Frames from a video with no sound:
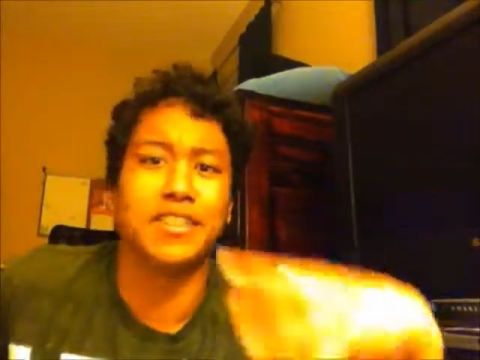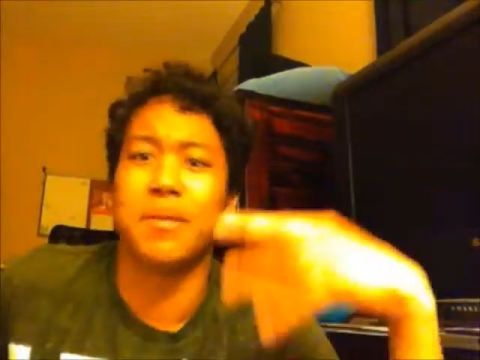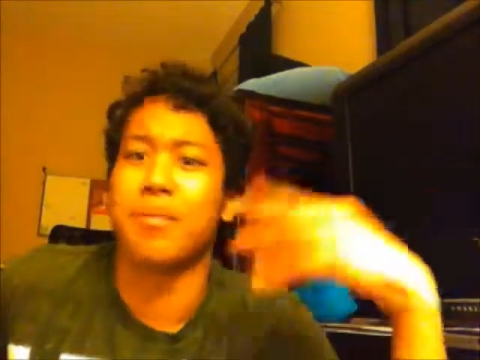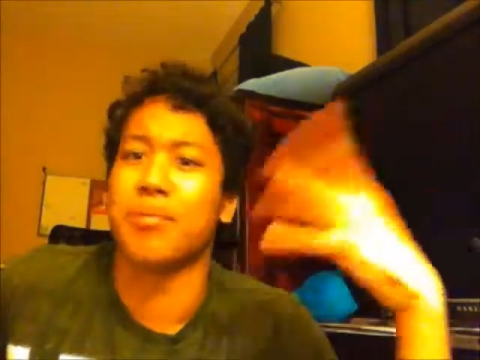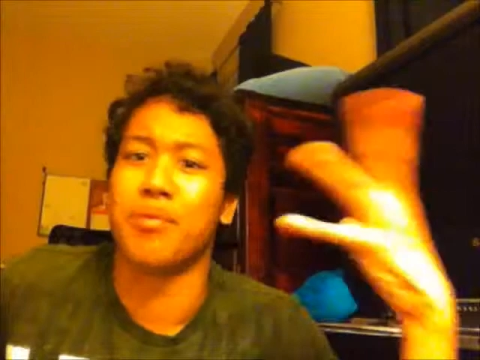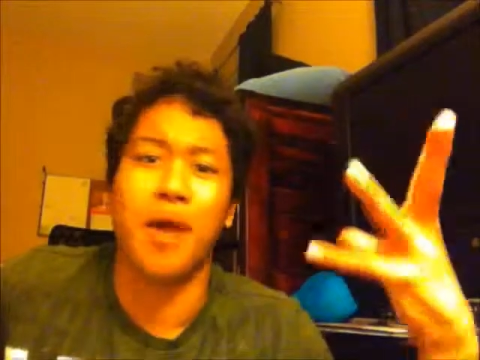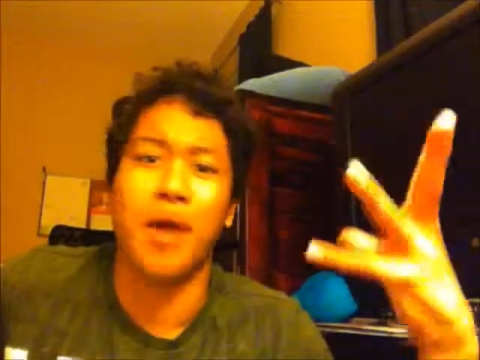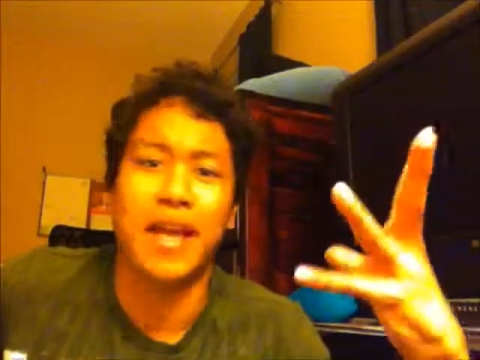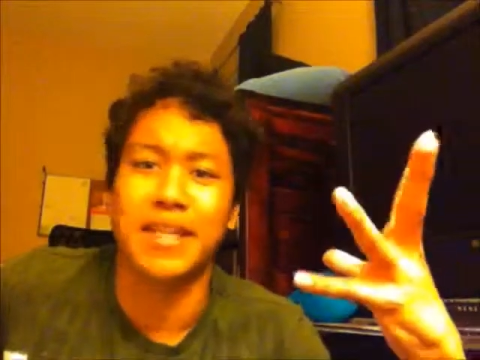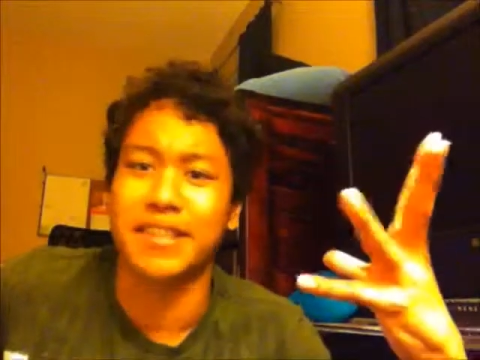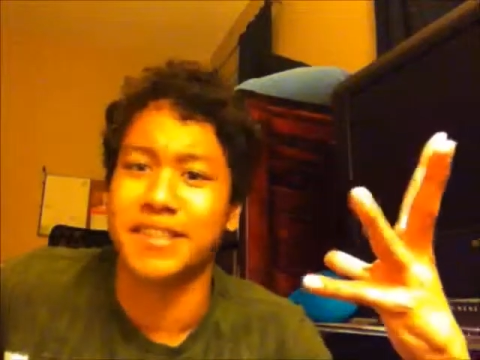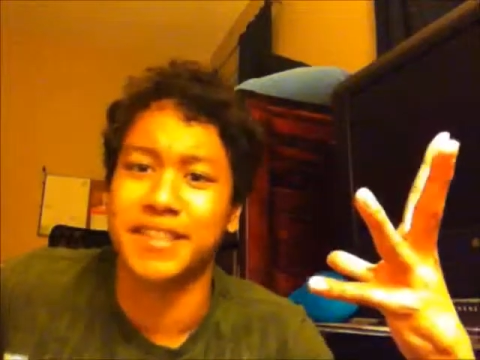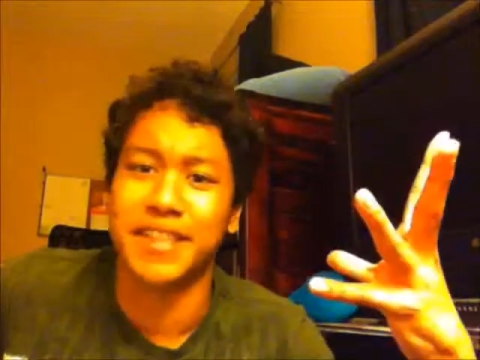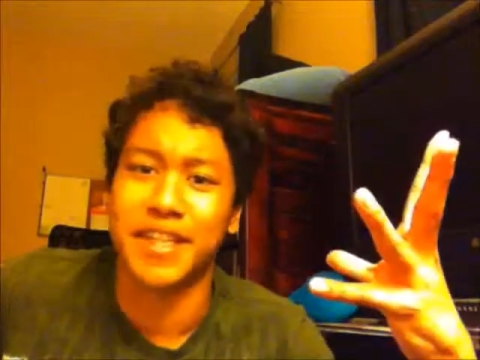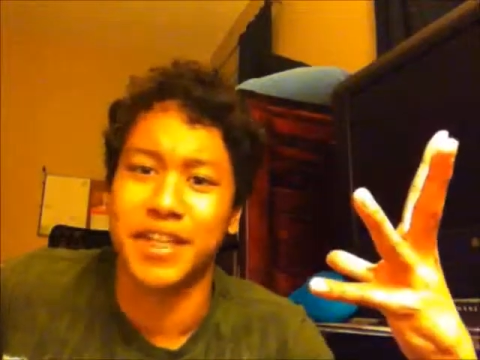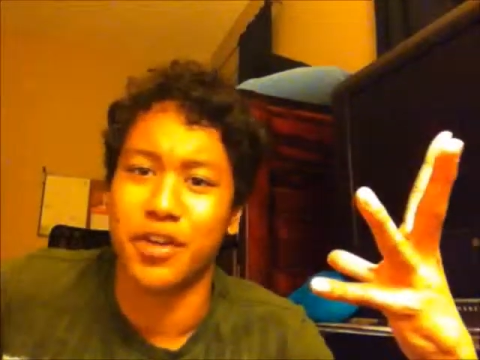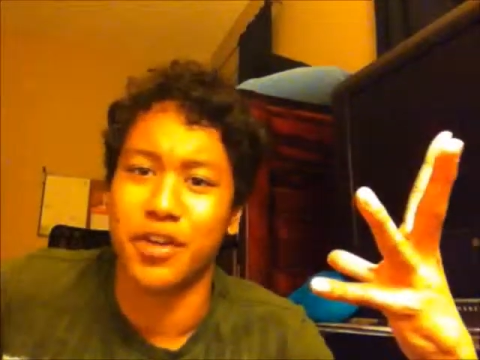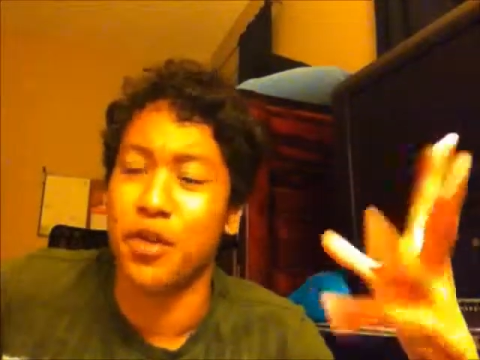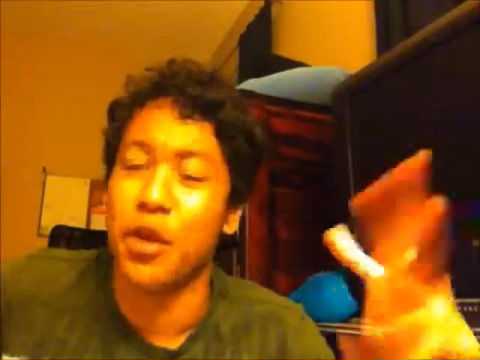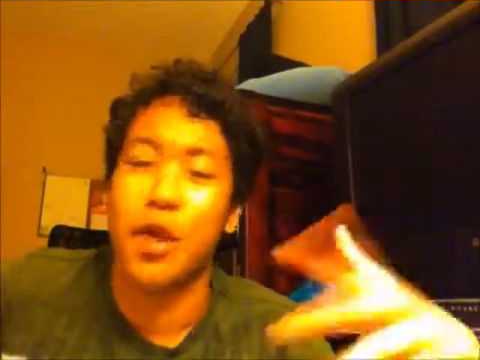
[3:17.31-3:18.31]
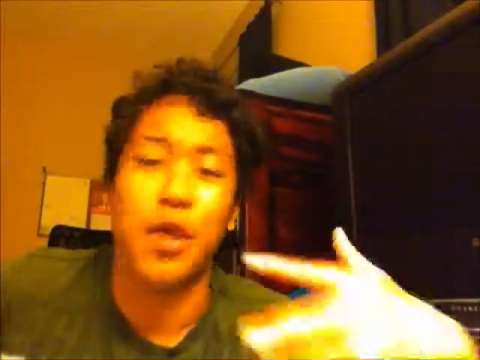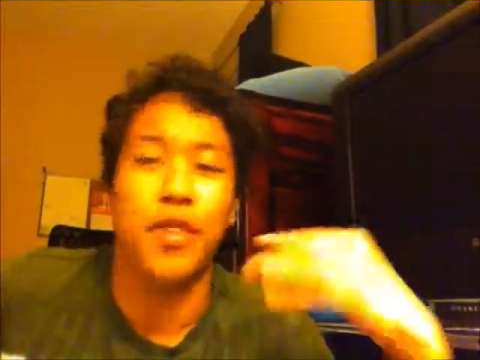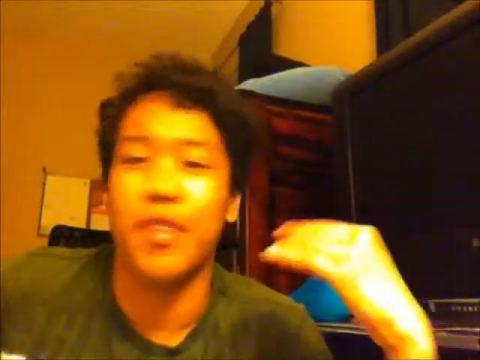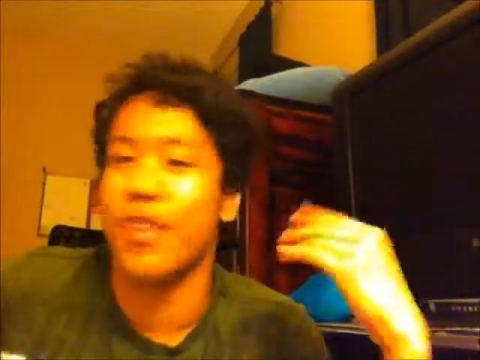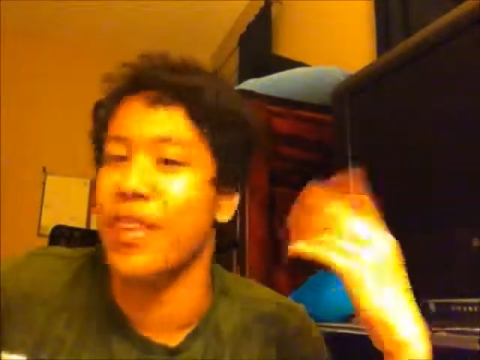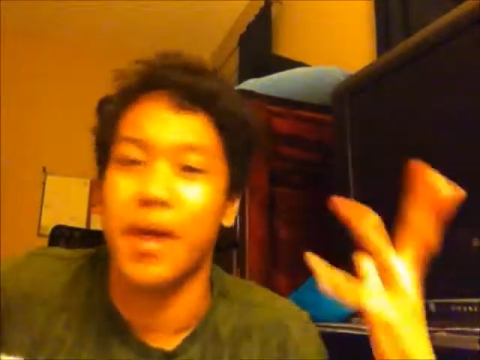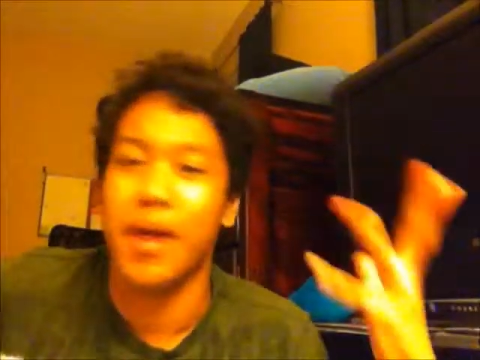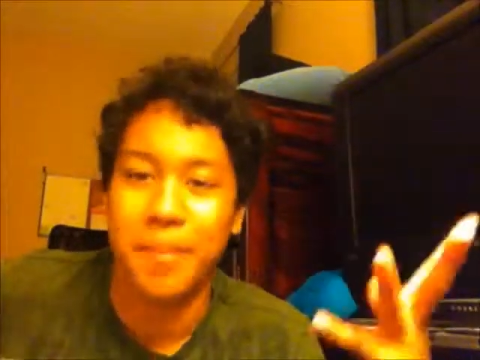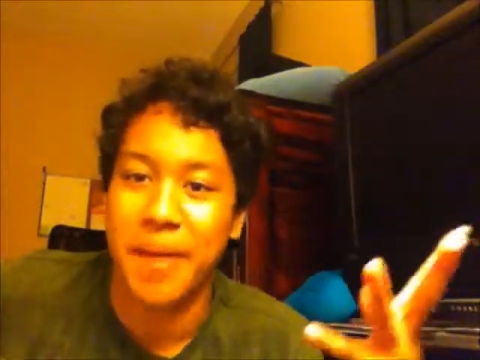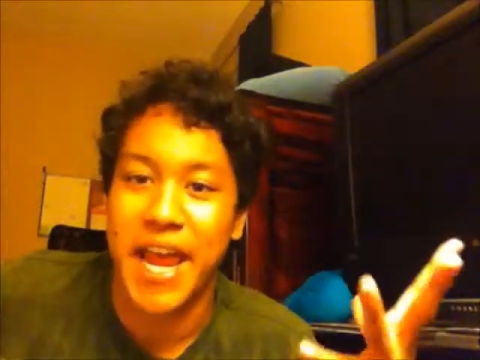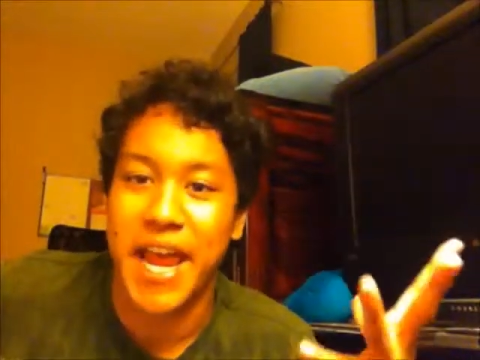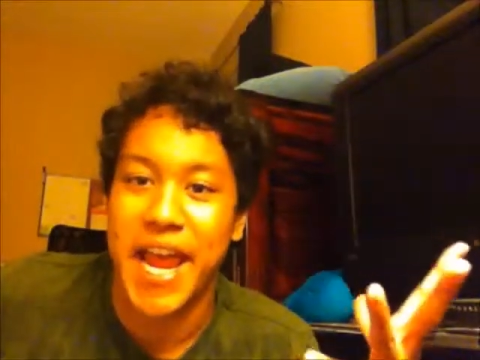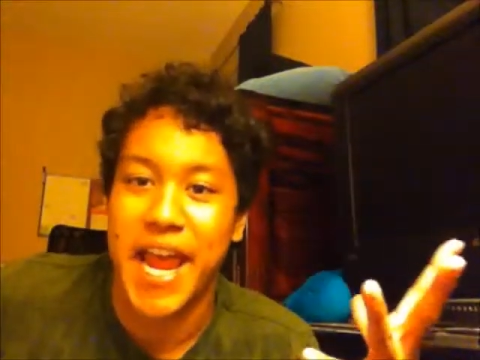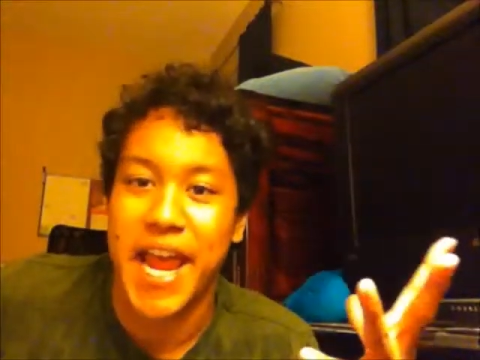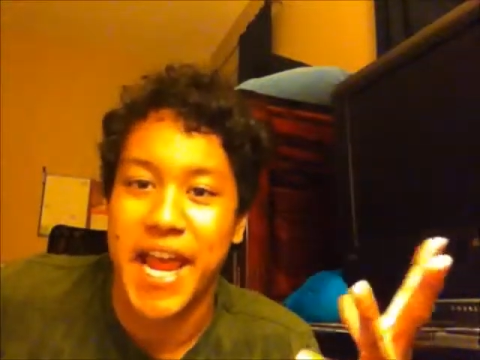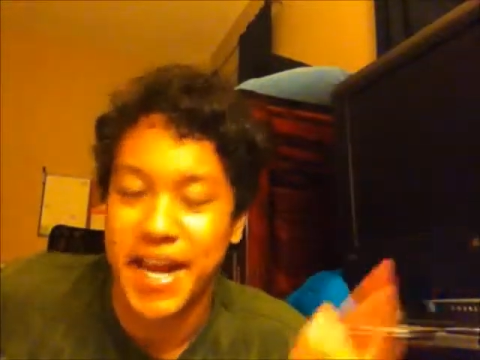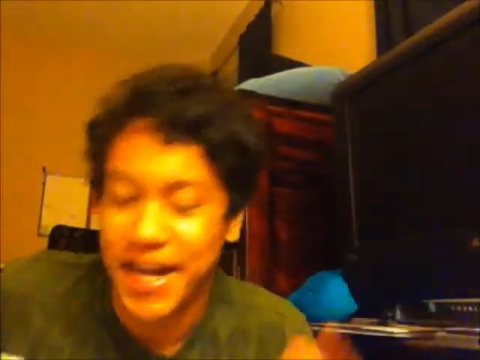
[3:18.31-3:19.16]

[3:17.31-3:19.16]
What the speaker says: to Bryan Singer, the man.